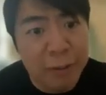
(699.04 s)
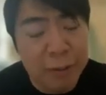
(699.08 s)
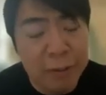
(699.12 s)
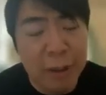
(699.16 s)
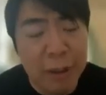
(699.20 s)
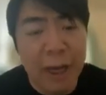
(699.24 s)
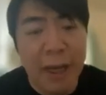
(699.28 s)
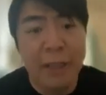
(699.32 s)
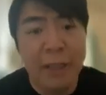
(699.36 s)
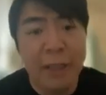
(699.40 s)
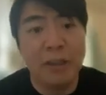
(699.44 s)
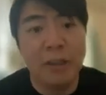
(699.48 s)

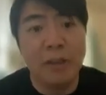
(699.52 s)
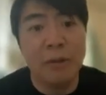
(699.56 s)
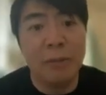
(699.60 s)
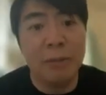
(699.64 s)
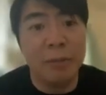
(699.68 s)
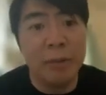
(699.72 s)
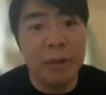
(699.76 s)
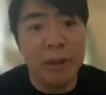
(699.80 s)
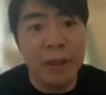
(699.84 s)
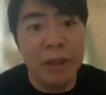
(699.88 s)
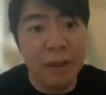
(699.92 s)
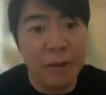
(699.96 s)
I still
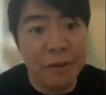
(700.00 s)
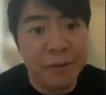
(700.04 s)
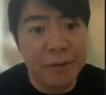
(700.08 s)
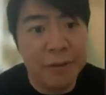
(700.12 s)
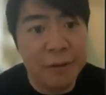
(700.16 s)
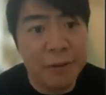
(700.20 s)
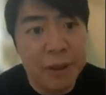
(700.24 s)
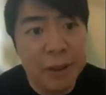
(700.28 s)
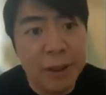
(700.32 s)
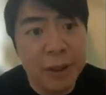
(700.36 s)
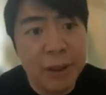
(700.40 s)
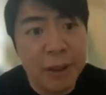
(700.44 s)
believe
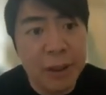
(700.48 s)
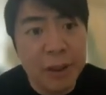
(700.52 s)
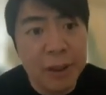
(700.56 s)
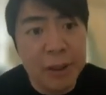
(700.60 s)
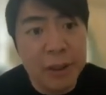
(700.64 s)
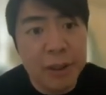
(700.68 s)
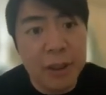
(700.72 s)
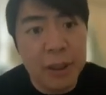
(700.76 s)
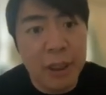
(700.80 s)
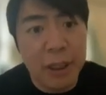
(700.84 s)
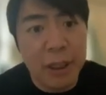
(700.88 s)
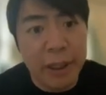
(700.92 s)

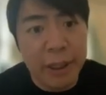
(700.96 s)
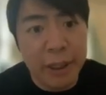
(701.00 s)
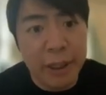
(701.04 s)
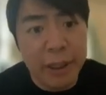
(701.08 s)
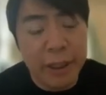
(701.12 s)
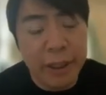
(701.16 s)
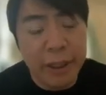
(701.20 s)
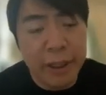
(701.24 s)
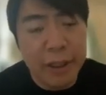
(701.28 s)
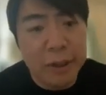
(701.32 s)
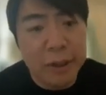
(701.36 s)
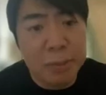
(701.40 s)

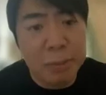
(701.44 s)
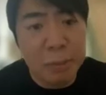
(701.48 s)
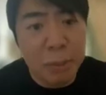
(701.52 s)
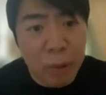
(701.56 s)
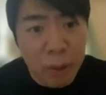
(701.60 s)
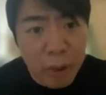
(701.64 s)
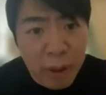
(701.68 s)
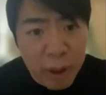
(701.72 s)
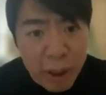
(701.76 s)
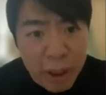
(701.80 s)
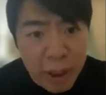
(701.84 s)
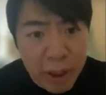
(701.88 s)
it's
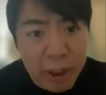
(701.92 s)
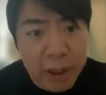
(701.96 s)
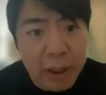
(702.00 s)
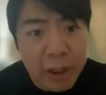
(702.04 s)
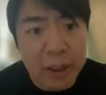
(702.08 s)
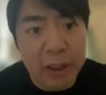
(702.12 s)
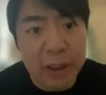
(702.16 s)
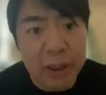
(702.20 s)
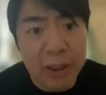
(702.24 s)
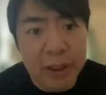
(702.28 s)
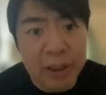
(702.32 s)
more